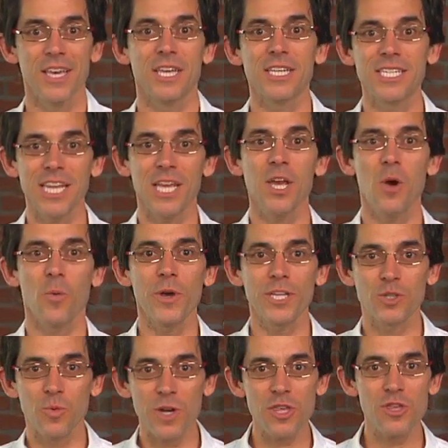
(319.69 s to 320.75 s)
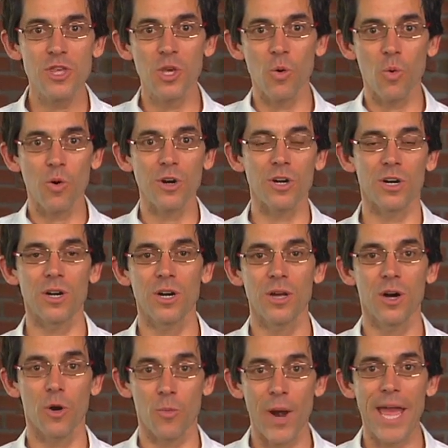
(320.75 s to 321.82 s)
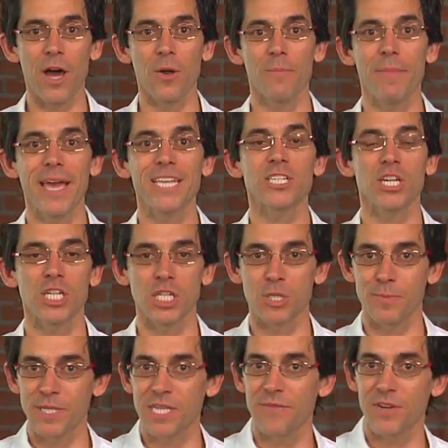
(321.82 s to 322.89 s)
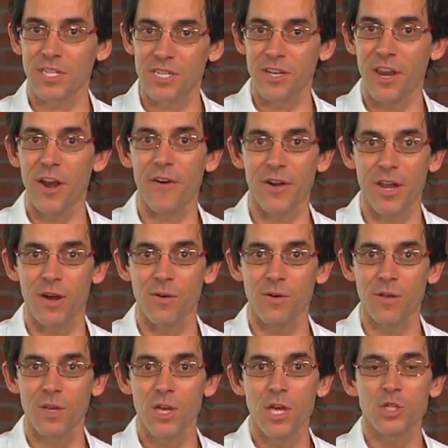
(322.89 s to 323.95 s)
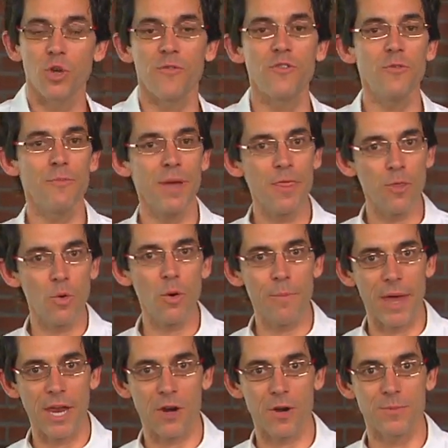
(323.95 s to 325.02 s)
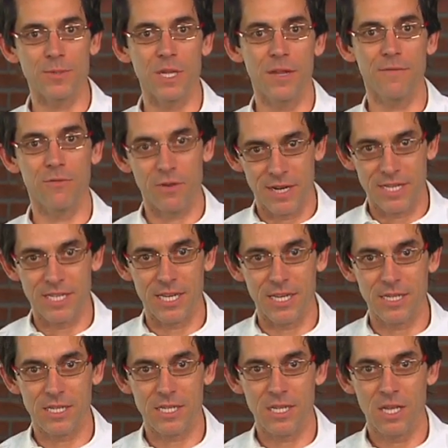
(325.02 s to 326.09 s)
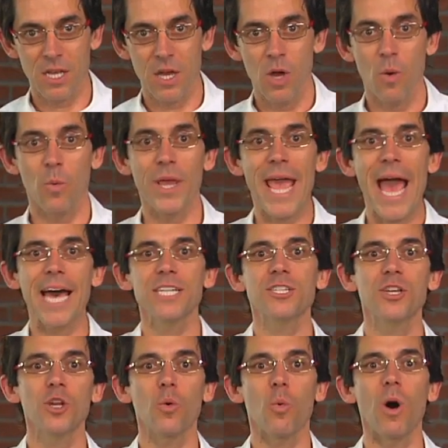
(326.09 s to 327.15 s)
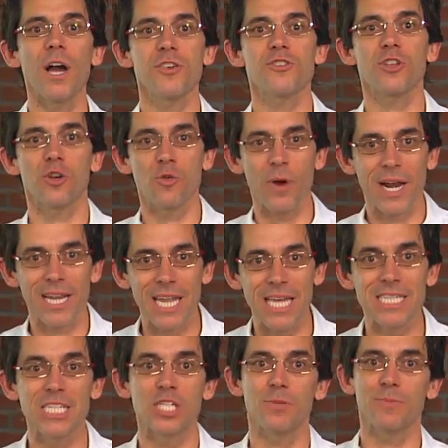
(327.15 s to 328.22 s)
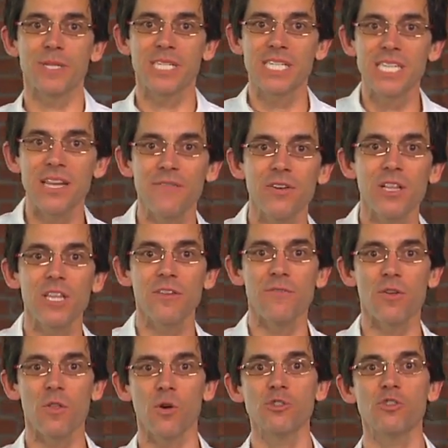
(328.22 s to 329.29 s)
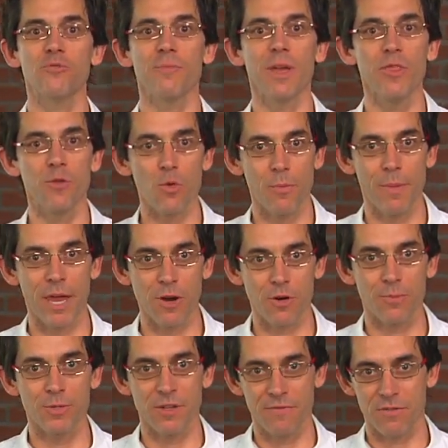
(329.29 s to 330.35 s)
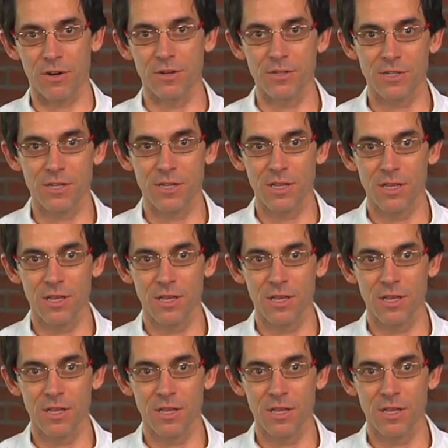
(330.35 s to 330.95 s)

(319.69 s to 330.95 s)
You see, we switch the order around based on the specific scenario. So if you've been through a bankruptcy, for instance, we ask you to watch the credit lesson specifically for those who've been through a bankruptcy first.